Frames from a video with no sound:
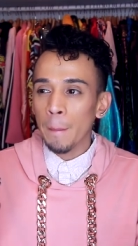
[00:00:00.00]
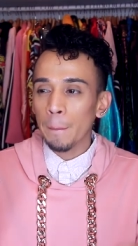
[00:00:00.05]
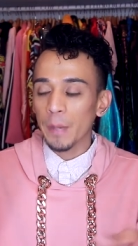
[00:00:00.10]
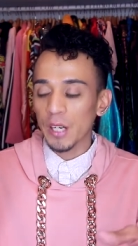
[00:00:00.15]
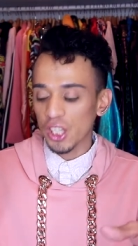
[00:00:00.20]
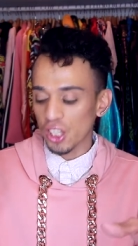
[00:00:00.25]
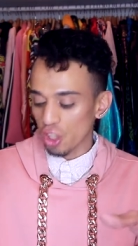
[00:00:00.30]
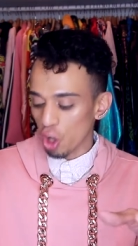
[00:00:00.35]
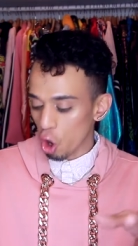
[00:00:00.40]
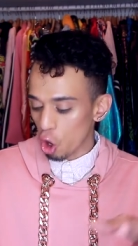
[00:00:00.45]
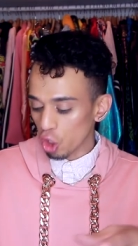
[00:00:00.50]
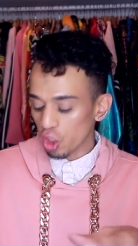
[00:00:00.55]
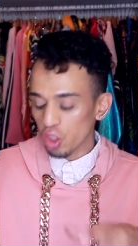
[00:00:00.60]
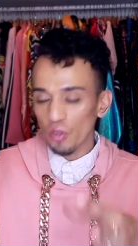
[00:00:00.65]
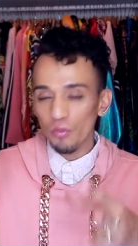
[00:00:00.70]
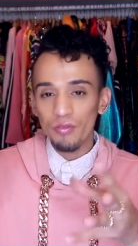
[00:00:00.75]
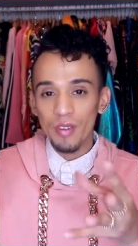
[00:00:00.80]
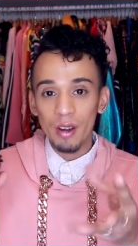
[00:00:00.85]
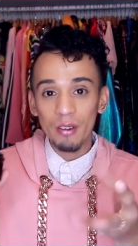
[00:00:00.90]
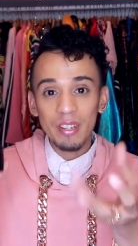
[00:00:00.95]
but it's
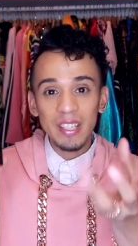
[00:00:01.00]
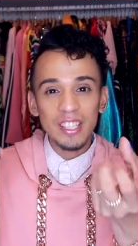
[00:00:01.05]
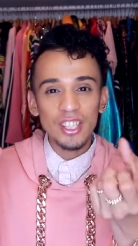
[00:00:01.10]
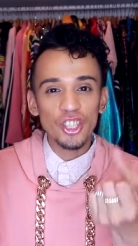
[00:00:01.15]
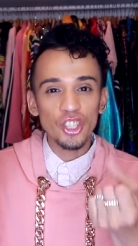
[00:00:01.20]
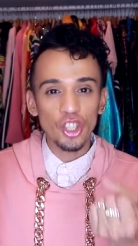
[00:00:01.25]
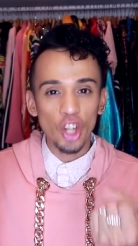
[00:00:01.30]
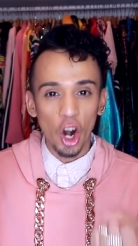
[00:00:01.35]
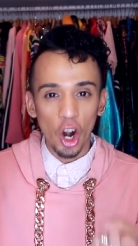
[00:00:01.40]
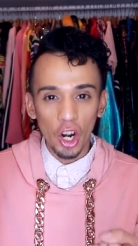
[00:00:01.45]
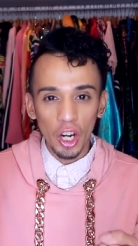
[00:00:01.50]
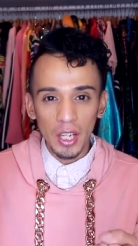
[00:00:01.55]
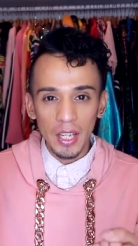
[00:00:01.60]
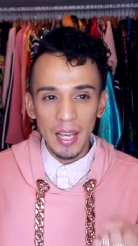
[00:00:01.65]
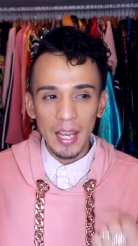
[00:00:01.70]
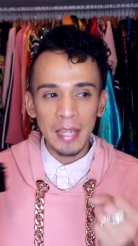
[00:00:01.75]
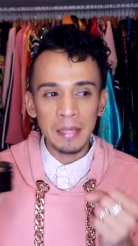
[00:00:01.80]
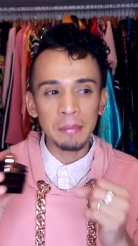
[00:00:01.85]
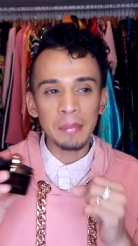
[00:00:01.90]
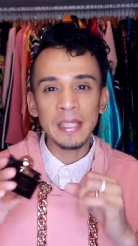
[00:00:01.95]
also very dark
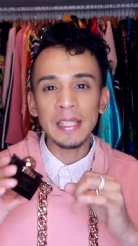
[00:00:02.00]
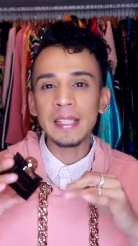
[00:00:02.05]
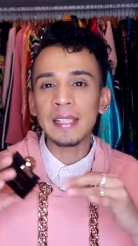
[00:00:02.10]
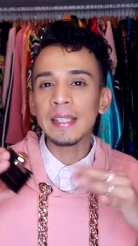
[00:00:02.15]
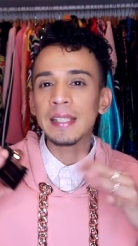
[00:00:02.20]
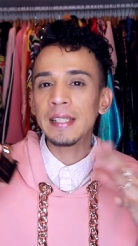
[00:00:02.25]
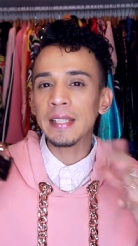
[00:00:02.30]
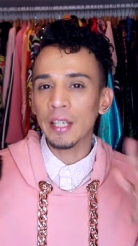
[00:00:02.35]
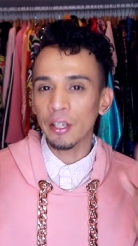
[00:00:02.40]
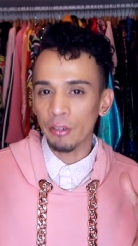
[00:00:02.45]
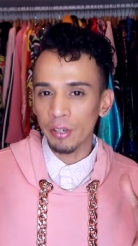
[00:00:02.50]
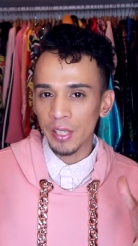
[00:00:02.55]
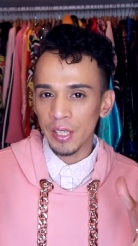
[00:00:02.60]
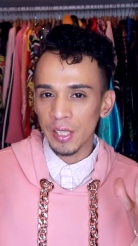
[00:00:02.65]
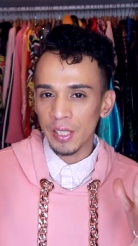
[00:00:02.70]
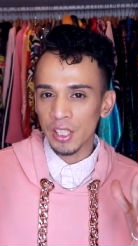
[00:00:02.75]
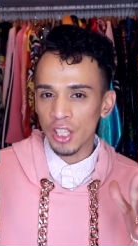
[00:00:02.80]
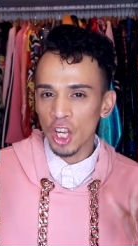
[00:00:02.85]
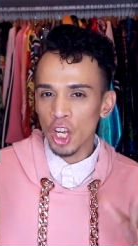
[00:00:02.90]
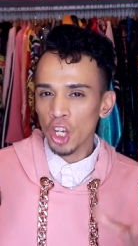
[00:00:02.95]
and
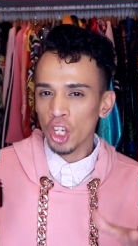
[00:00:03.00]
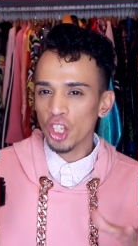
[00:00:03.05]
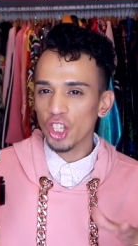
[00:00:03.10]
mysterious,